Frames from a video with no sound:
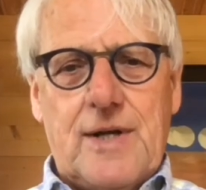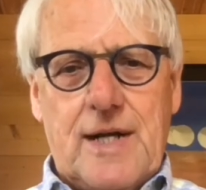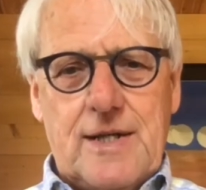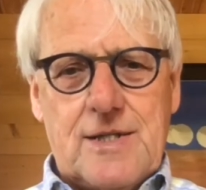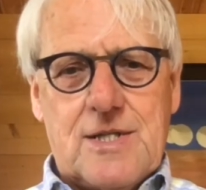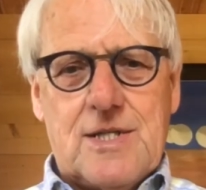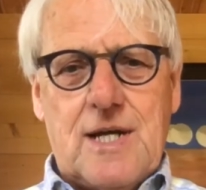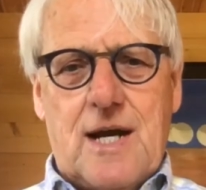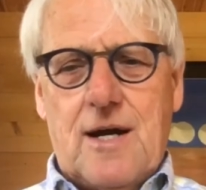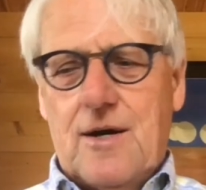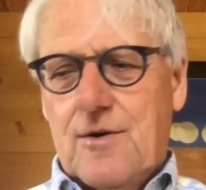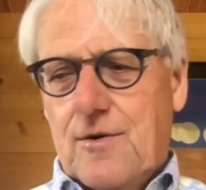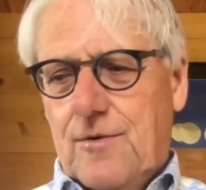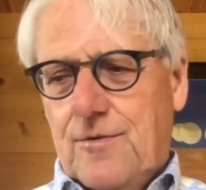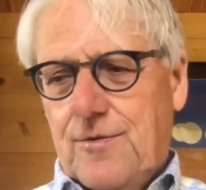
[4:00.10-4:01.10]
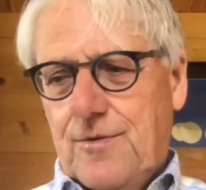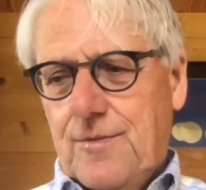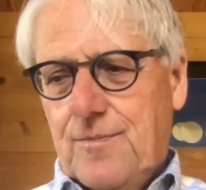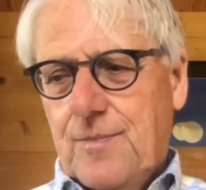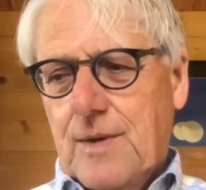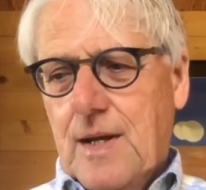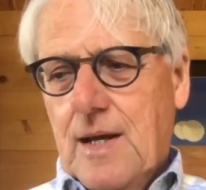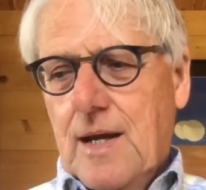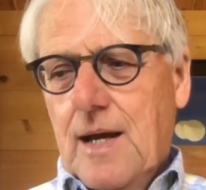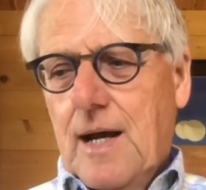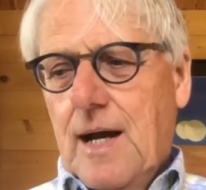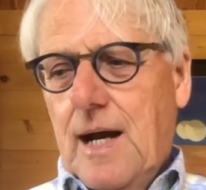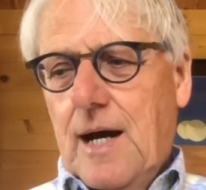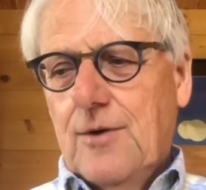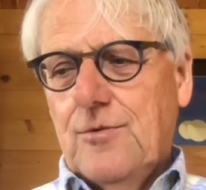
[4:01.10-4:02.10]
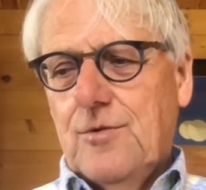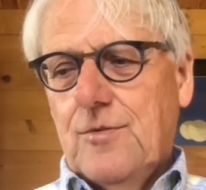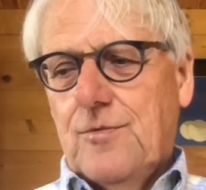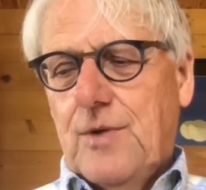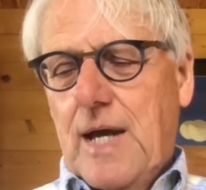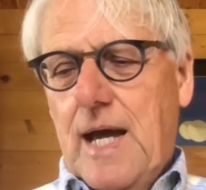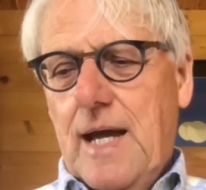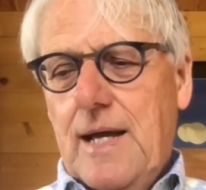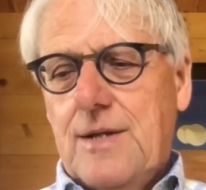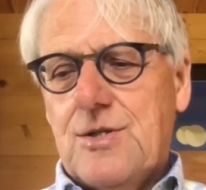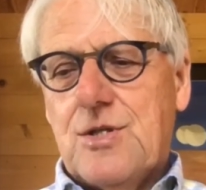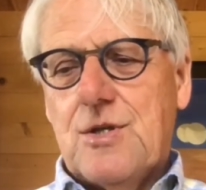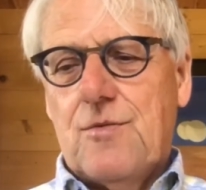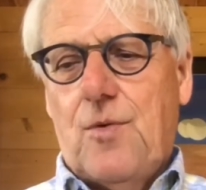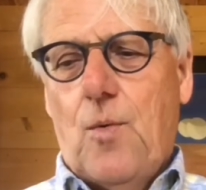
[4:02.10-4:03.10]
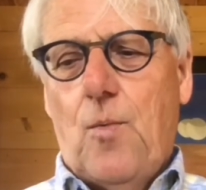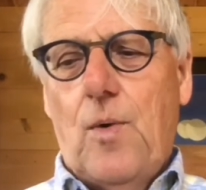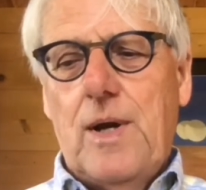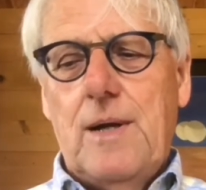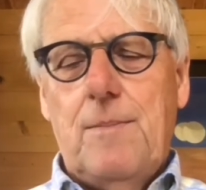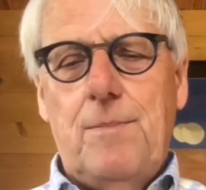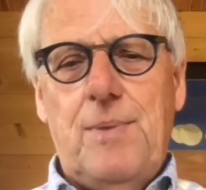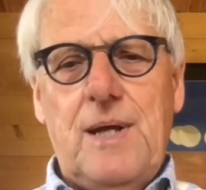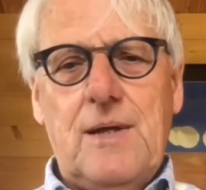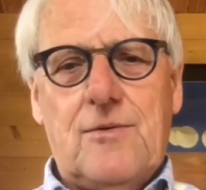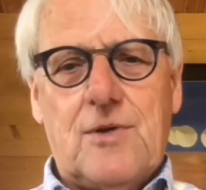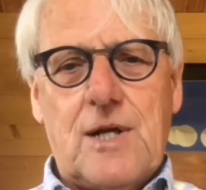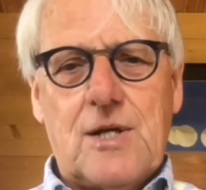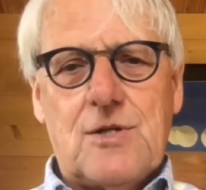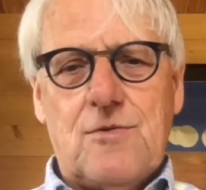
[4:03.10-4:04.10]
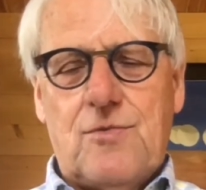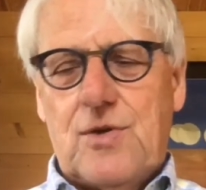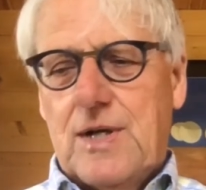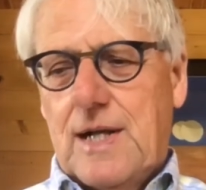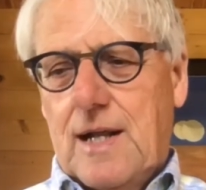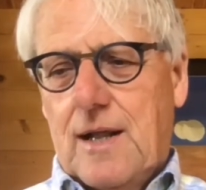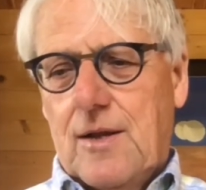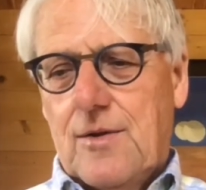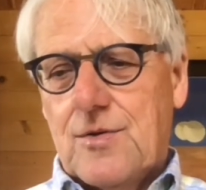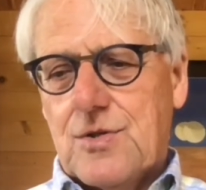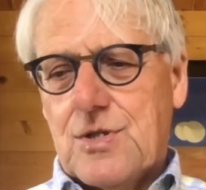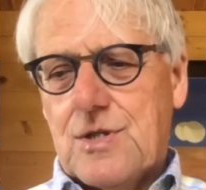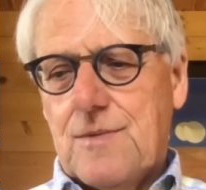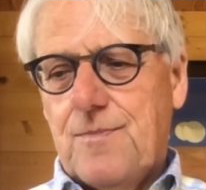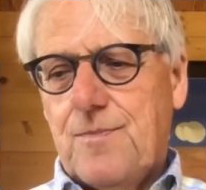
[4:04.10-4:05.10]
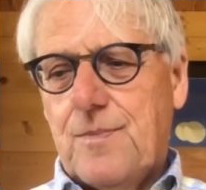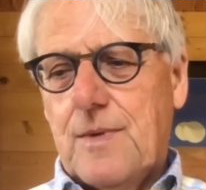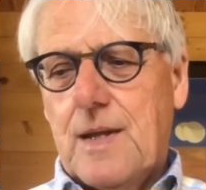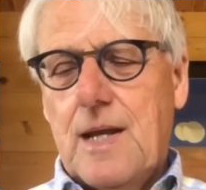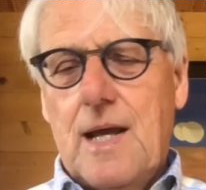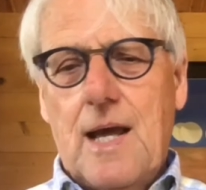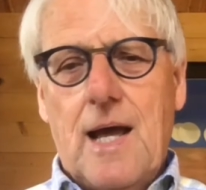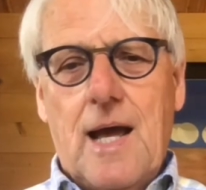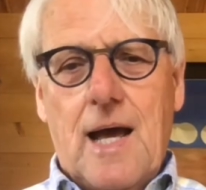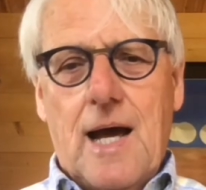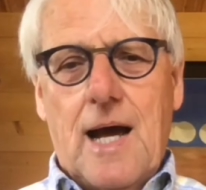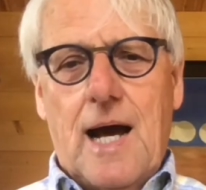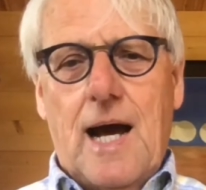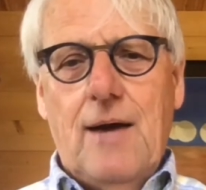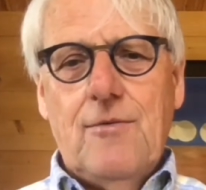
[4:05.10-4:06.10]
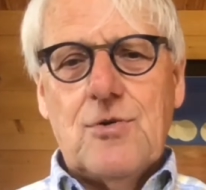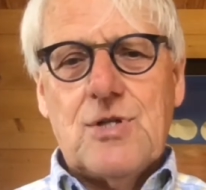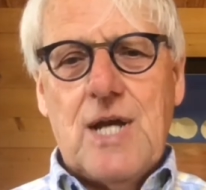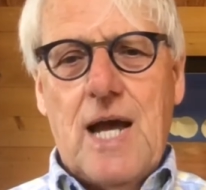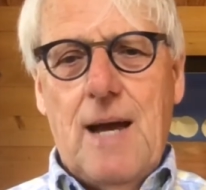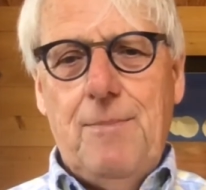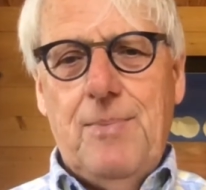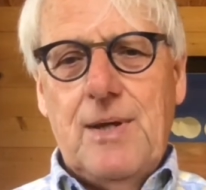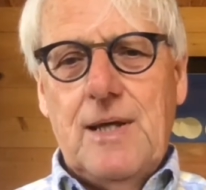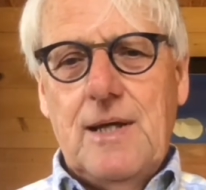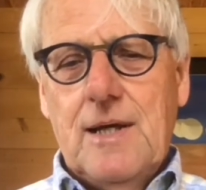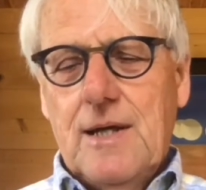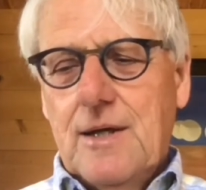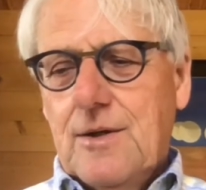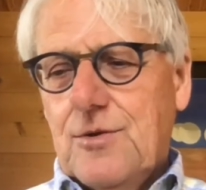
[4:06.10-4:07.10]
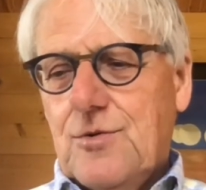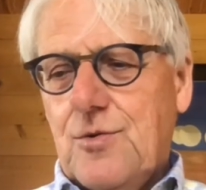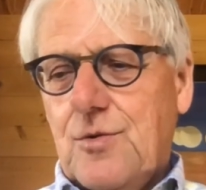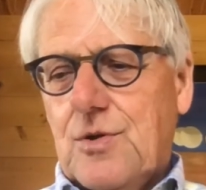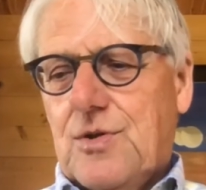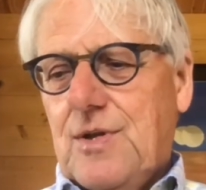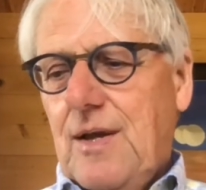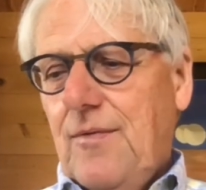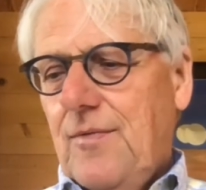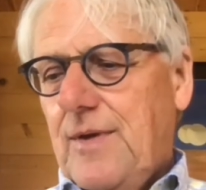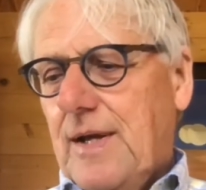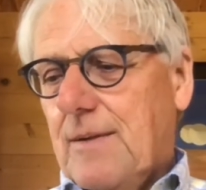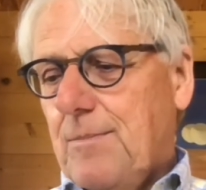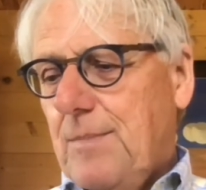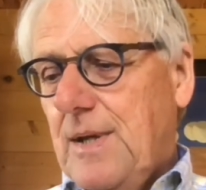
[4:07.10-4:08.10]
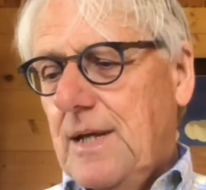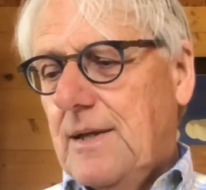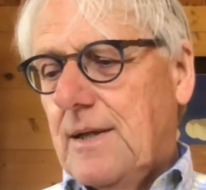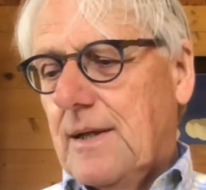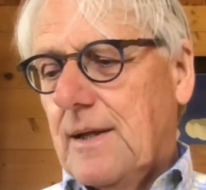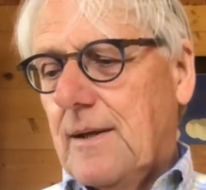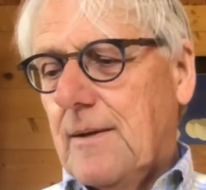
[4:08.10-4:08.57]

Sakharov, out of the hands of Queen Beatrix of the Netherlands. I was happy to attend that meeting.